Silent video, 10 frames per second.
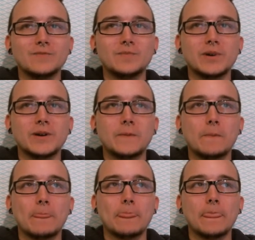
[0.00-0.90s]
But
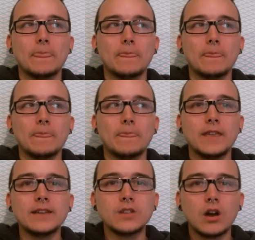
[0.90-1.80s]

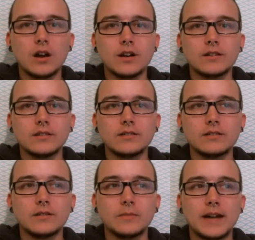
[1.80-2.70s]
it's hard.
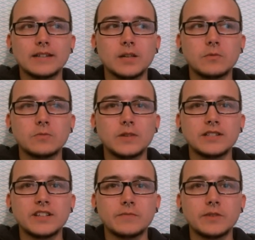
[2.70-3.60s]
The past couple
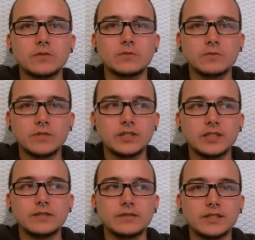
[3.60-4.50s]
months have been
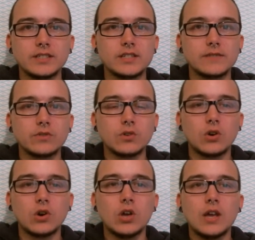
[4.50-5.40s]
really
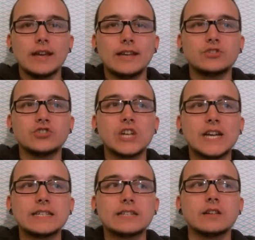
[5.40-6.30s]
difficult. It's
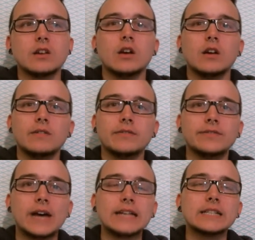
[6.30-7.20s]
just
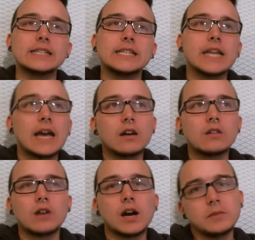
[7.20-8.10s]
finally
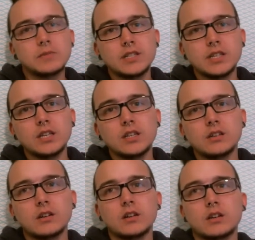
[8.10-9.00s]
now I'm
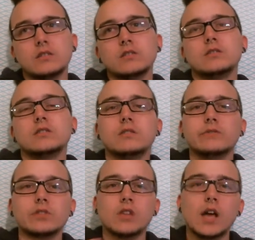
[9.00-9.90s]
seeing a
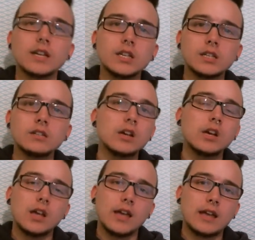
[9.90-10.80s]
silver lining,
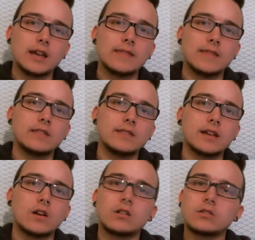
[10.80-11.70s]
and I think
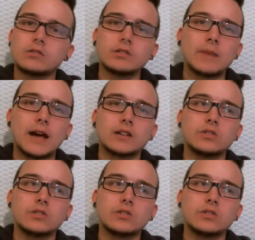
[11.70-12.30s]
that all goes back